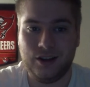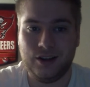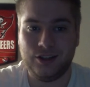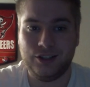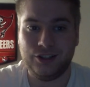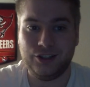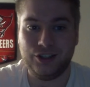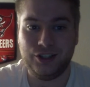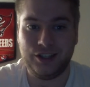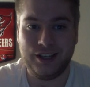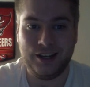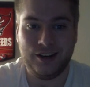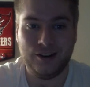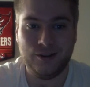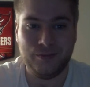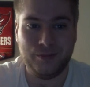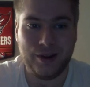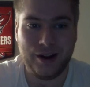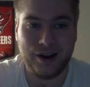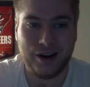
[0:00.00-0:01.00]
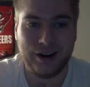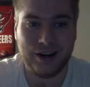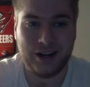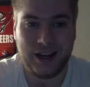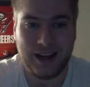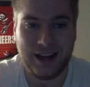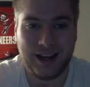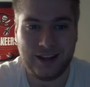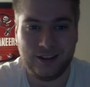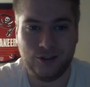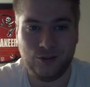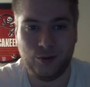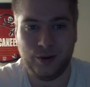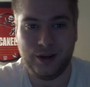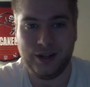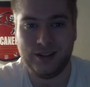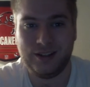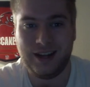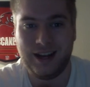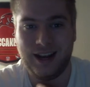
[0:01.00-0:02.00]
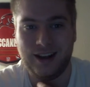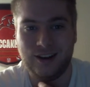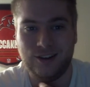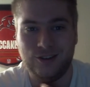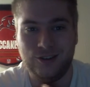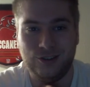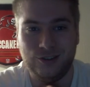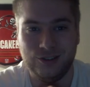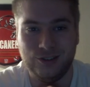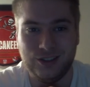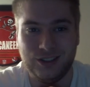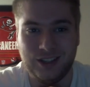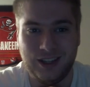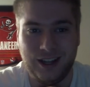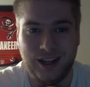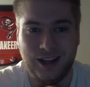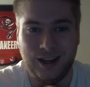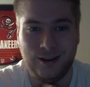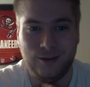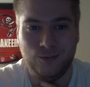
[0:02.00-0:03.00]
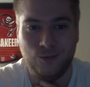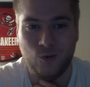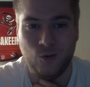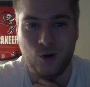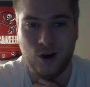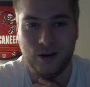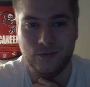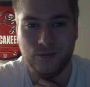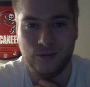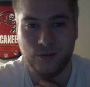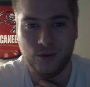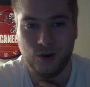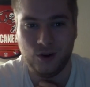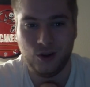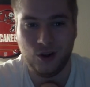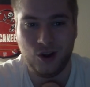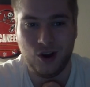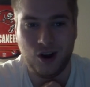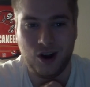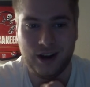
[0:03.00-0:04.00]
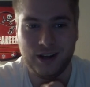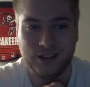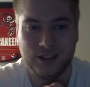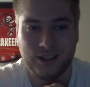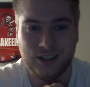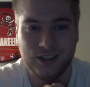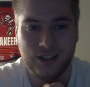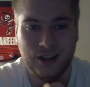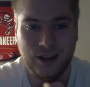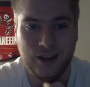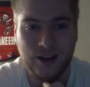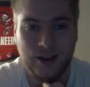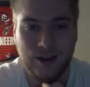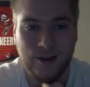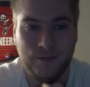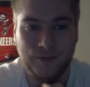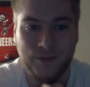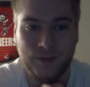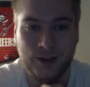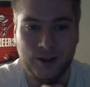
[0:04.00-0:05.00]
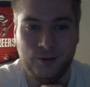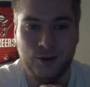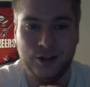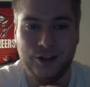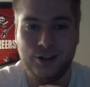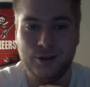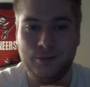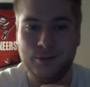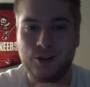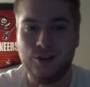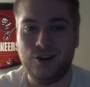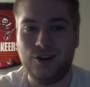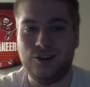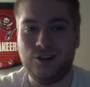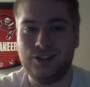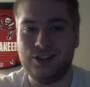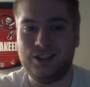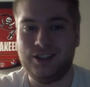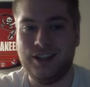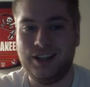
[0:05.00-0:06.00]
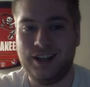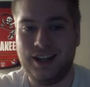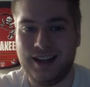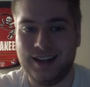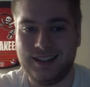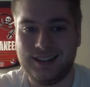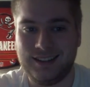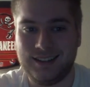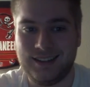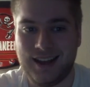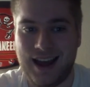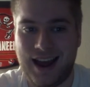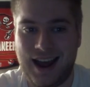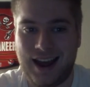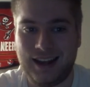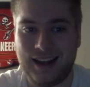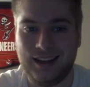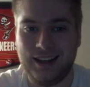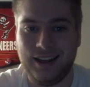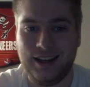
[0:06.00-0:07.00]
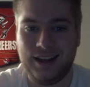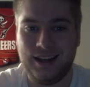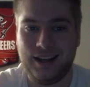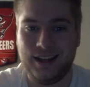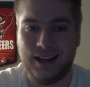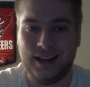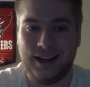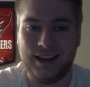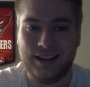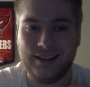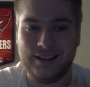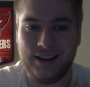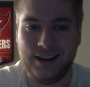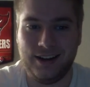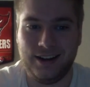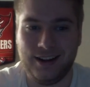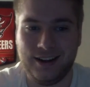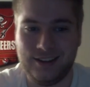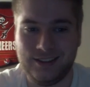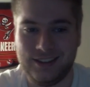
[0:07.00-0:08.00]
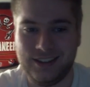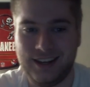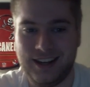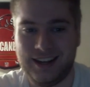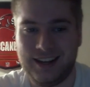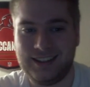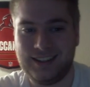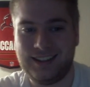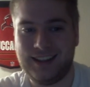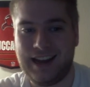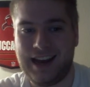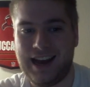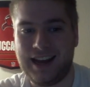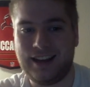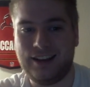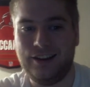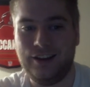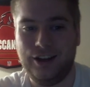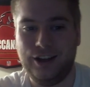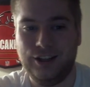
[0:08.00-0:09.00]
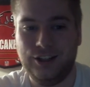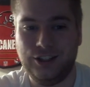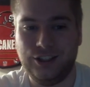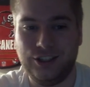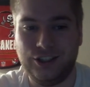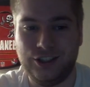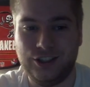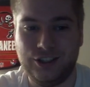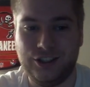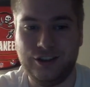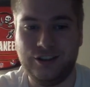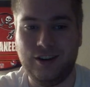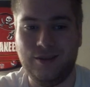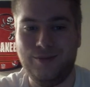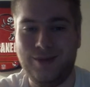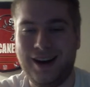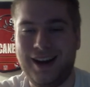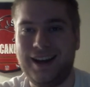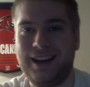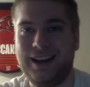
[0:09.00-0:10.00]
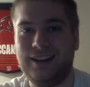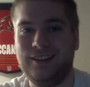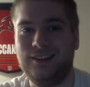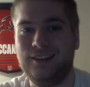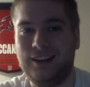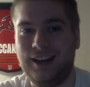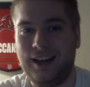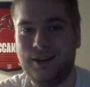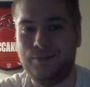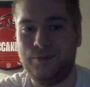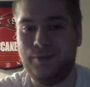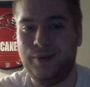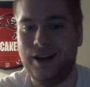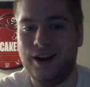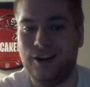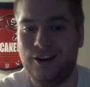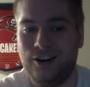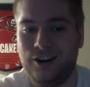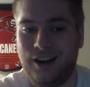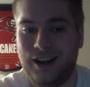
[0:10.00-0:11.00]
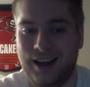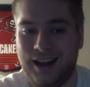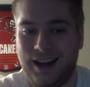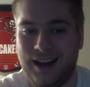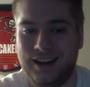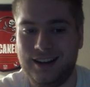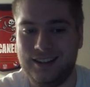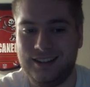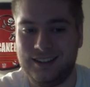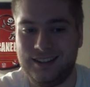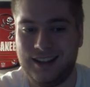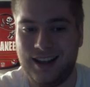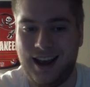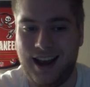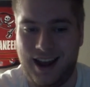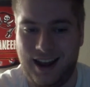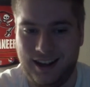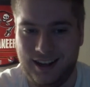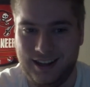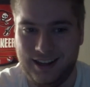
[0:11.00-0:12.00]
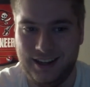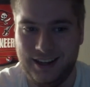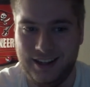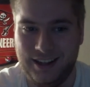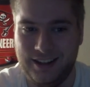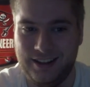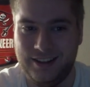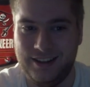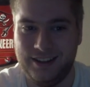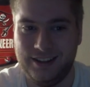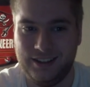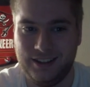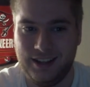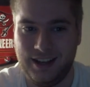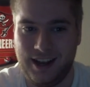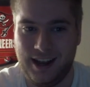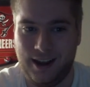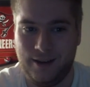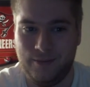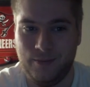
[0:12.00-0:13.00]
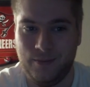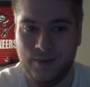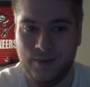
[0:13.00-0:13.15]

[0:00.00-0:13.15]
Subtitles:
Shaquille Barrett had 3 tackles and 1 for a loss. William Golston had a sack. Anthony Nelson had a sack. Jeremiah Ledbetter had a sack in this game.